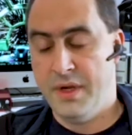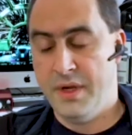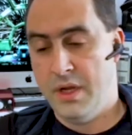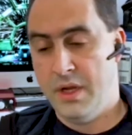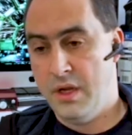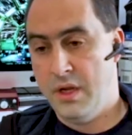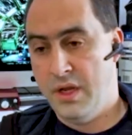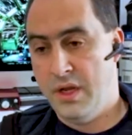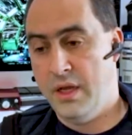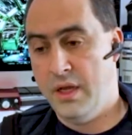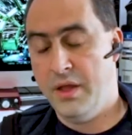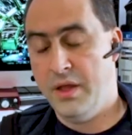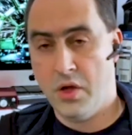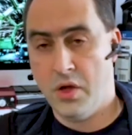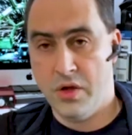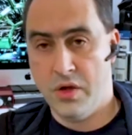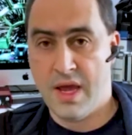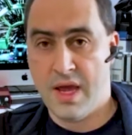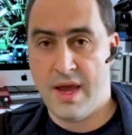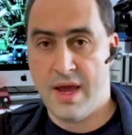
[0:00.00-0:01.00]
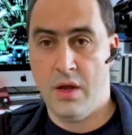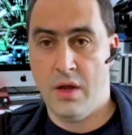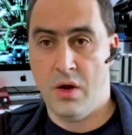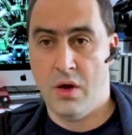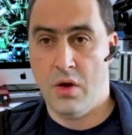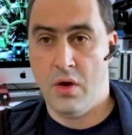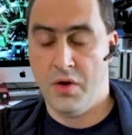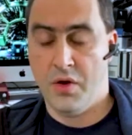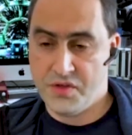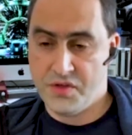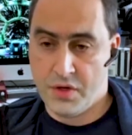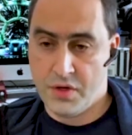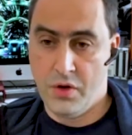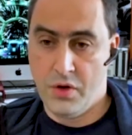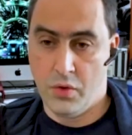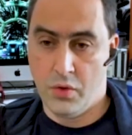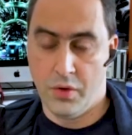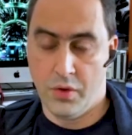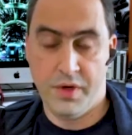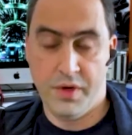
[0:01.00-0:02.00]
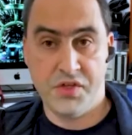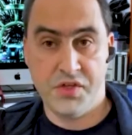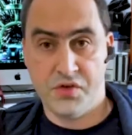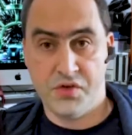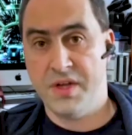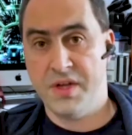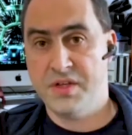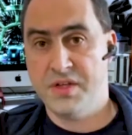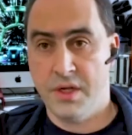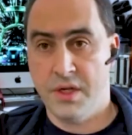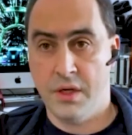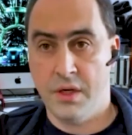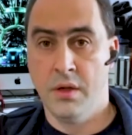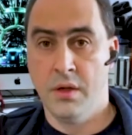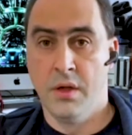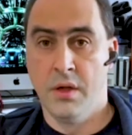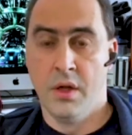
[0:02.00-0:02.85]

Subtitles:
it's healing okay on its own or it needs dressing,